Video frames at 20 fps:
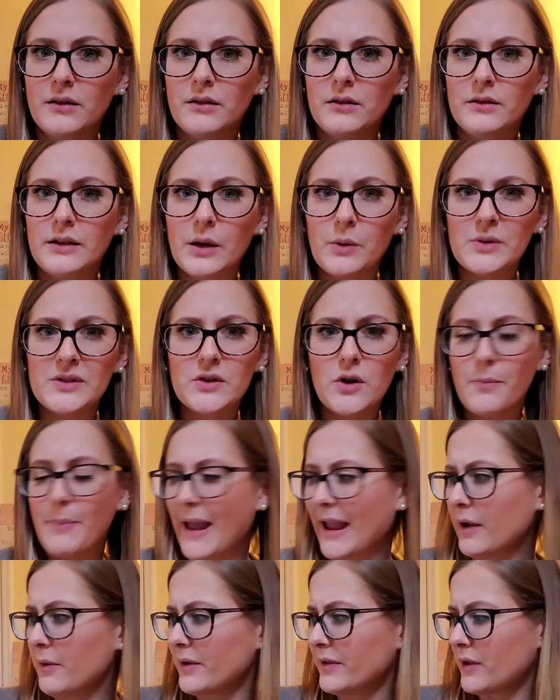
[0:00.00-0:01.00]
there was no
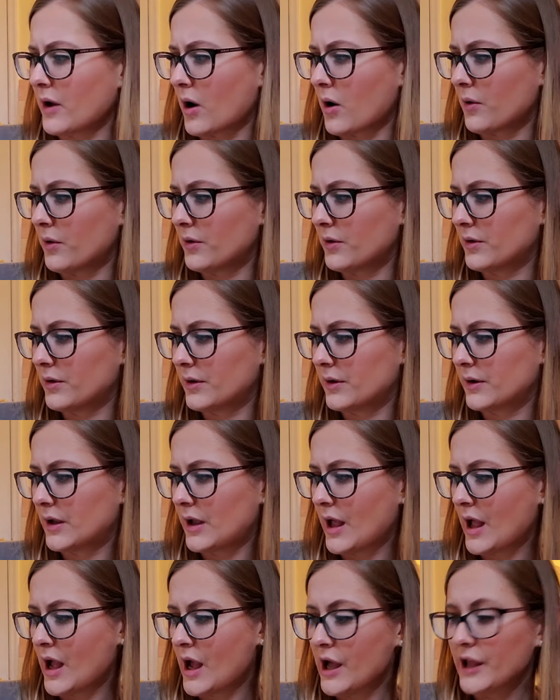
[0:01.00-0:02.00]
penguin though.
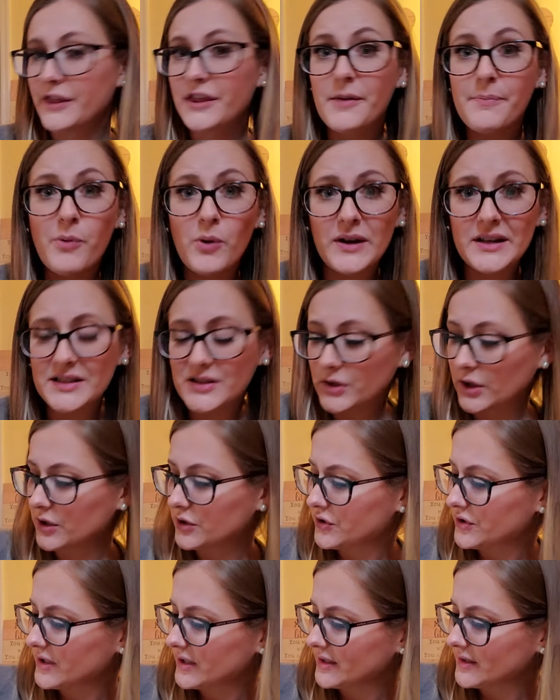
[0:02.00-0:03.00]
The boy
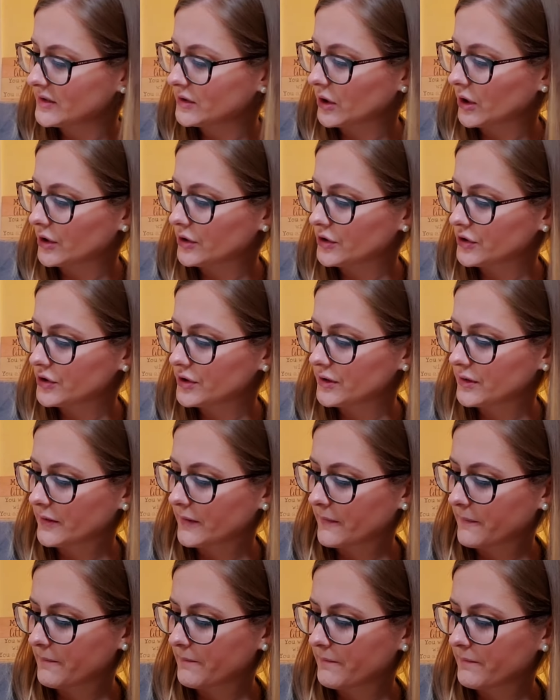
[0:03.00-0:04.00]
searched and searched,
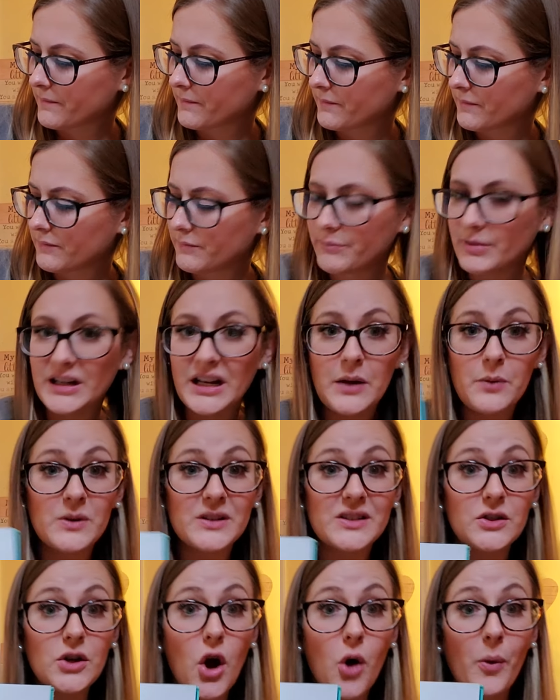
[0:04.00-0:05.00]
but he
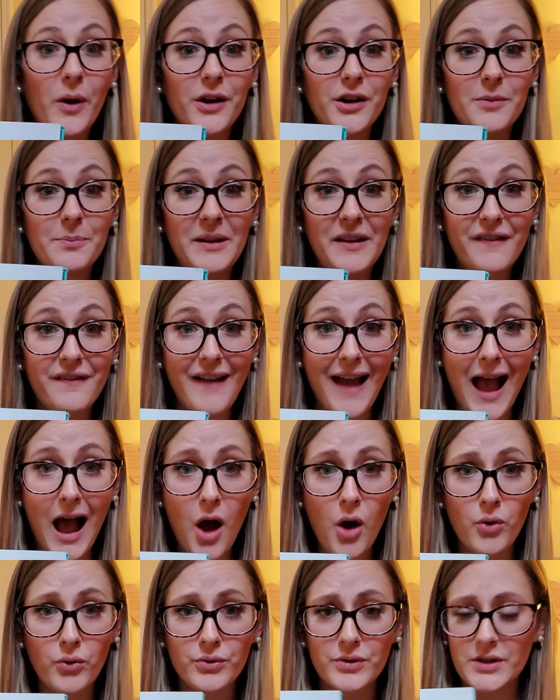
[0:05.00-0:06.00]
was nowhere to be
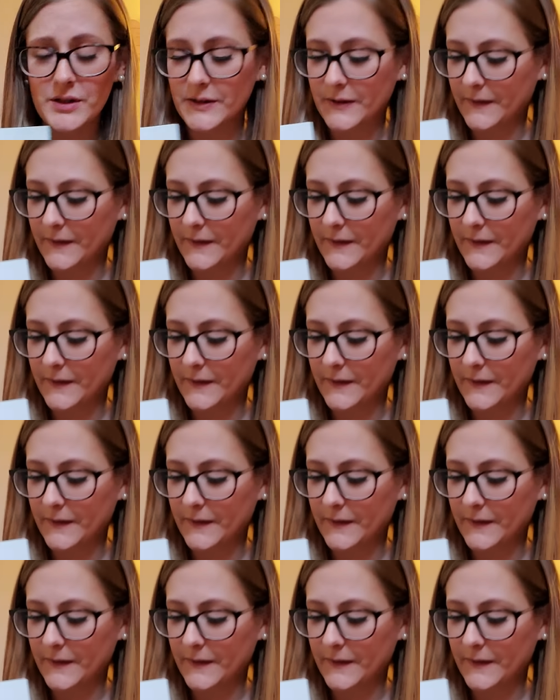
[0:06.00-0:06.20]
found.